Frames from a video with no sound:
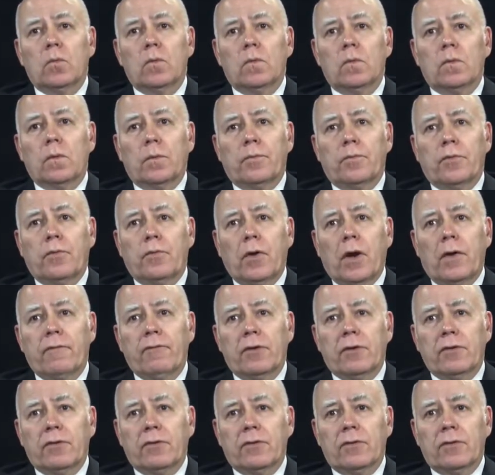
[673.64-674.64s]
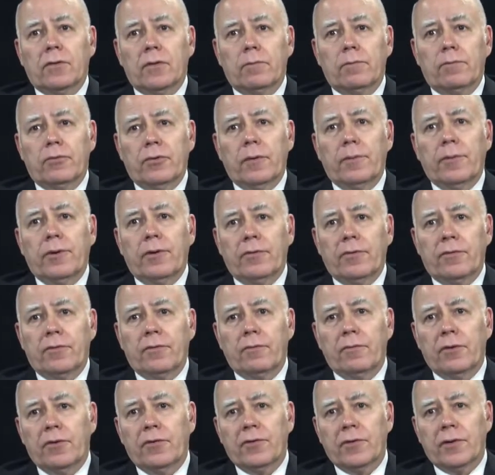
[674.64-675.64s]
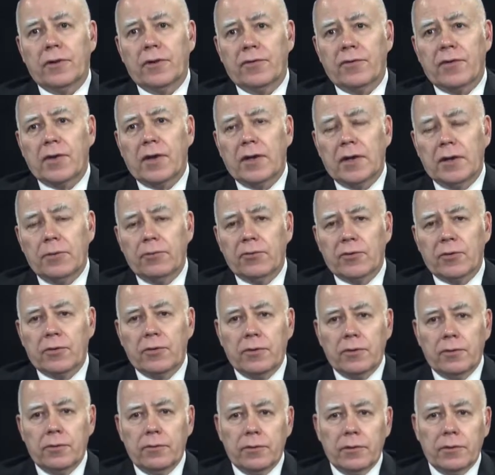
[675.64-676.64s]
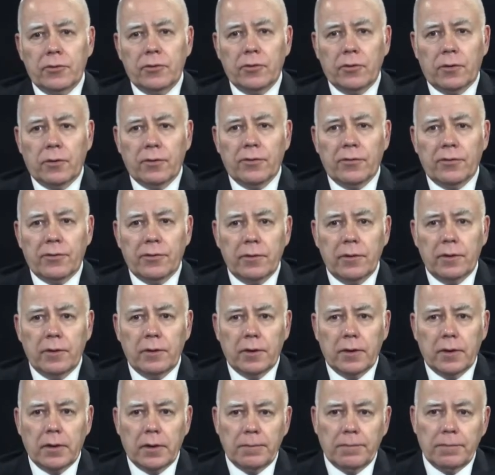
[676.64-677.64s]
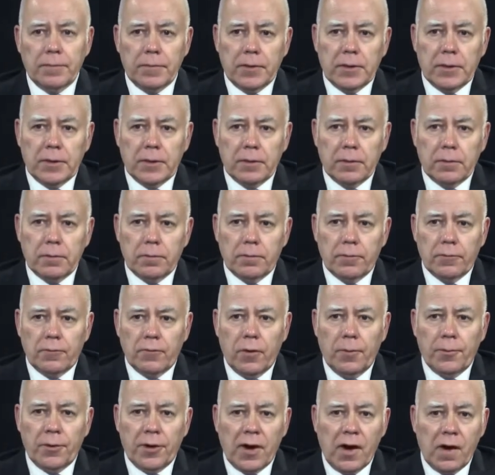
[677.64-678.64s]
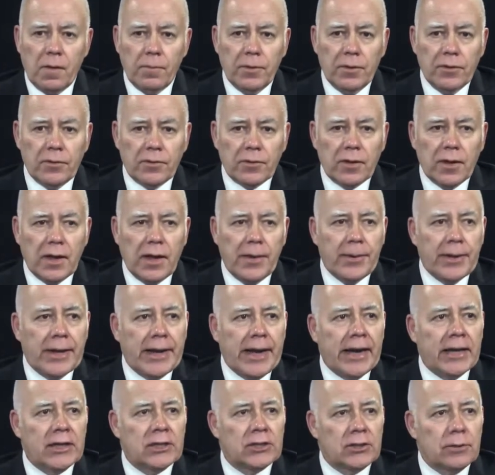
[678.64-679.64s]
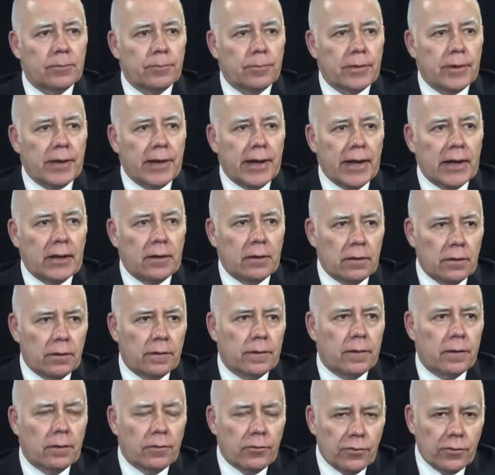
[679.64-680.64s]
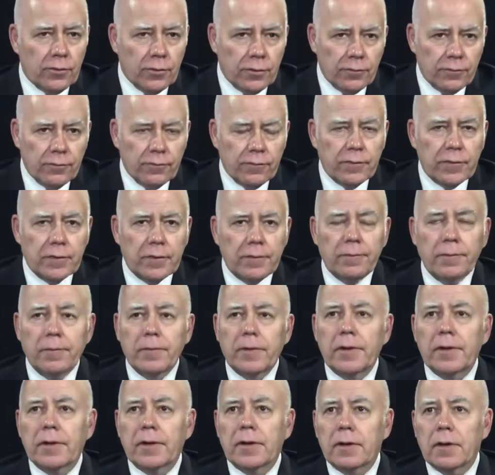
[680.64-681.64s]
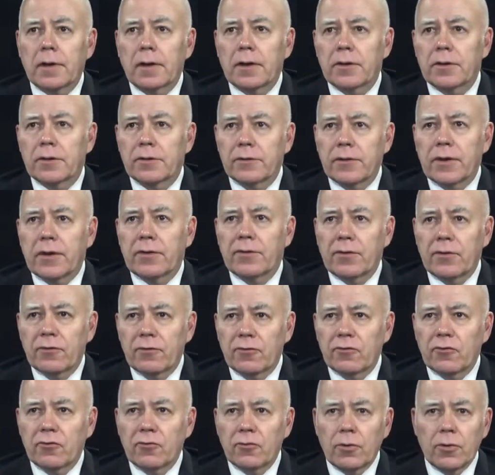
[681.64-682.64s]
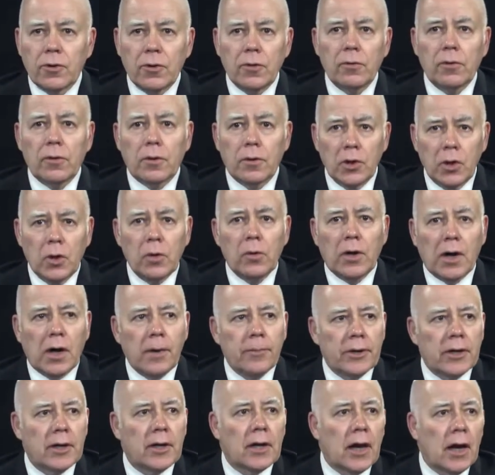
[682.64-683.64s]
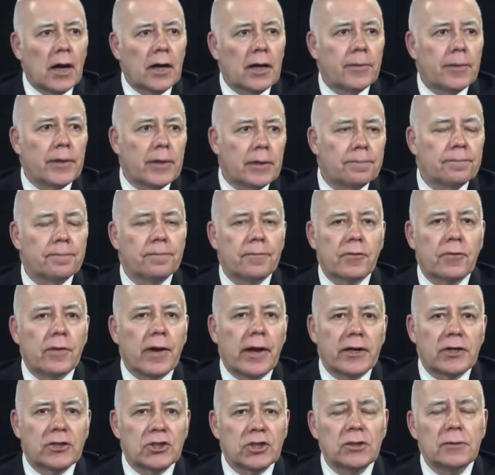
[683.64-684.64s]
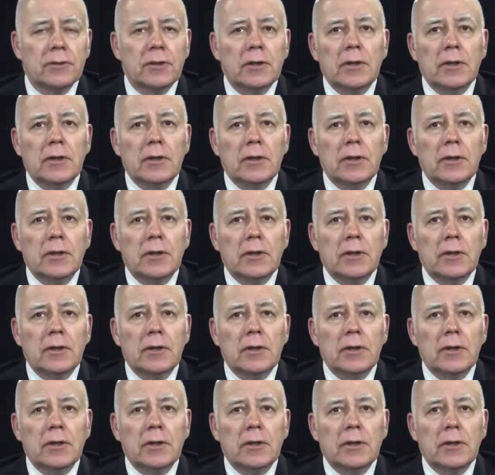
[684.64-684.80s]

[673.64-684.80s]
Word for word: the province, the premier recently said he was going to endorse the uh, uh, former government's climate action plan. Their their sort of uh, what do they call it? Transition to a low low carbon economy strategy.